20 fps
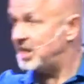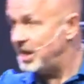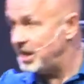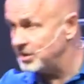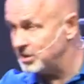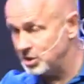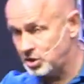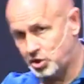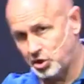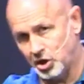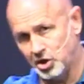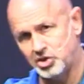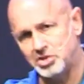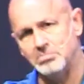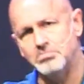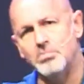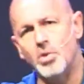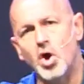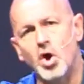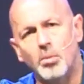seeing the
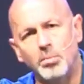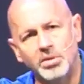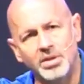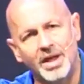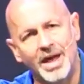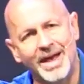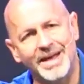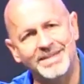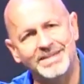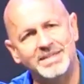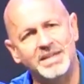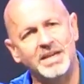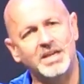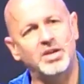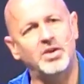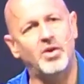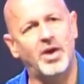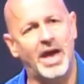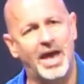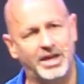church mobilized
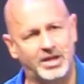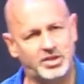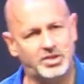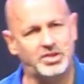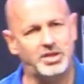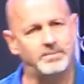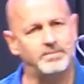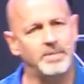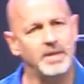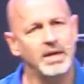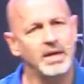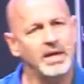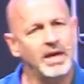into action.